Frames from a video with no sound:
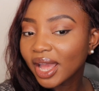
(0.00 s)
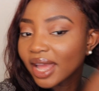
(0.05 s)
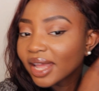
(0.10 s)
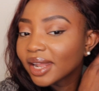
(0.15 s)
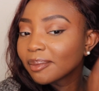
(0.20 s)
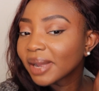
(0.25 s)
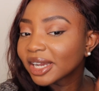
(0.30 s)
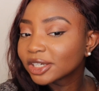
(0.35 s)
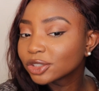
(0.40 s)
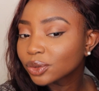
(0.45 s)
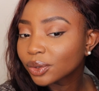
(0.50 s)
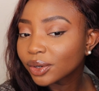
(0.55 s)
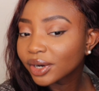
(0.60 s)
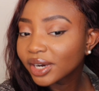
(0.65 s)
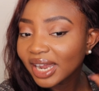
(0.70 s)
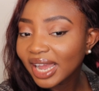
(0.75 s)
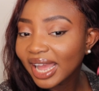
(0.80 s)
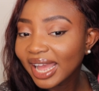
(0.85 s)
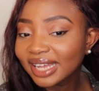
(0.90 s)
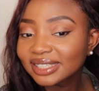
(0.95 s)
in my
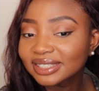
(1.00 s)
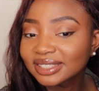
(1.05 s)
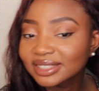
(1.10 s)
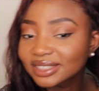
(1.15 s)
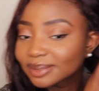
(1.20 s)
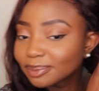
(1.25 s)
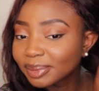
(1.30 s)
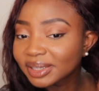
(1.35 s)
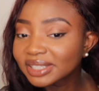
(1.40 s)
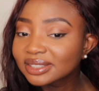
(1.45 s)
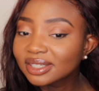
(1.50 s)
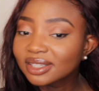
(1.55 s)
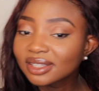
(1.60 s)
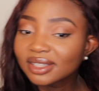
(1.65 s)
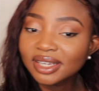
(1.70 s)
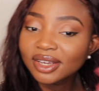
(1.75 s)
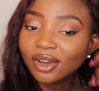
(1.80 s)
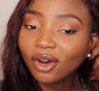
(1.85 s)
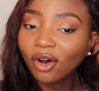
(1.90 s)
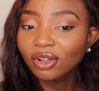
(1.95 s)
drawer, and
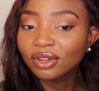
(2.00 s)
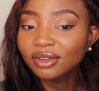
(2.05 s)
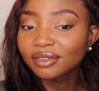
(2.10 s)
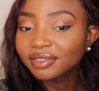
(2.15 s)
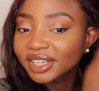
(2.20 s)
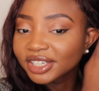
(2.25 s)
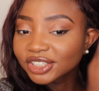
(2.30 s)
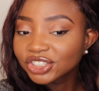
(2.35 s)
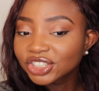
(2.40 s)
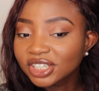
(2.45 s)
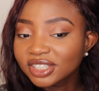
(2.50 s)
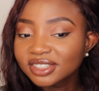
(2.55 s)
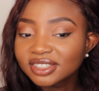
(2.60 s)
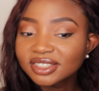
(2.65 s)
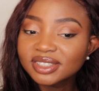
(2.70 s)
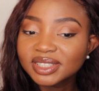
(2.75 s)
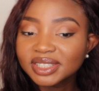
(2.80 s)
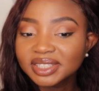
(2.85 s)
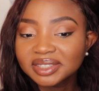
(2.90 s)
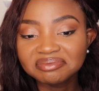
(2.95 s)
basically all of it
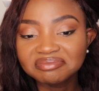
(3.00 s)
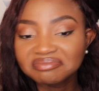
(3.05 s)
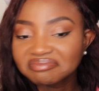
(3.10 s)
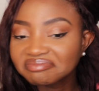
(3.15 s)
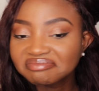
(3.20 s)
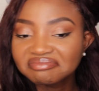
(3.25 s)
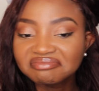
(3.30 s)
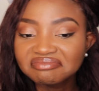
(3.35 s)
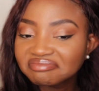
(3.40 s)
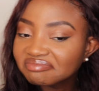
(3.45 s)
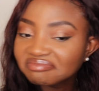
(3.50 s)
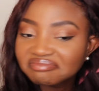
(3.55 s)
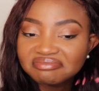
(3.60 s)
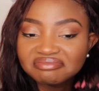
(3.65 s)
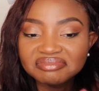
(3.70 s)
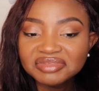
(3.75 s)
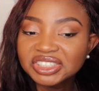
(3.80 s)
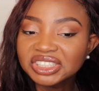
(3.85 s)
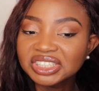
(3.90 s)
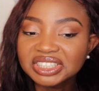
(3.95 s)
just
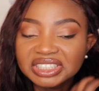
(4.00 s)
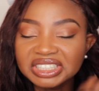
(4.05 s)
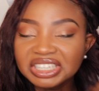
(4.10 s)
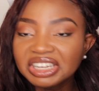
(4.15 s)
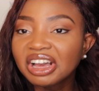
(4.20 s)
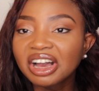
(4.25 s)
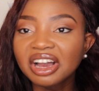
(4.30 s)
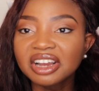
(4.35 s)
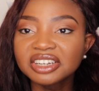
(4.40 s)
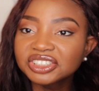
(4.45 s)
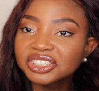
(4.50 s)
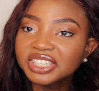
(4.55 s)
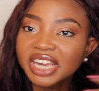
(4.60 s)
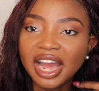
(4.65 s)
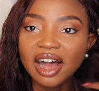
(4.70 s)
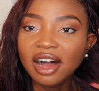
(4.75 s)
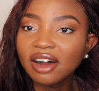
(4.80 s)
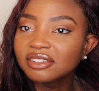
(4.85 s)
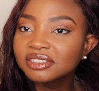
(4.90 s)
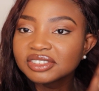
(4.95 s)
gushed
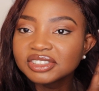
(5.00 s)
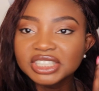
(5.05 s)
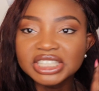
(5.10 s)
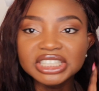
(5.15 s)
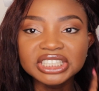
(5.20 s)
out.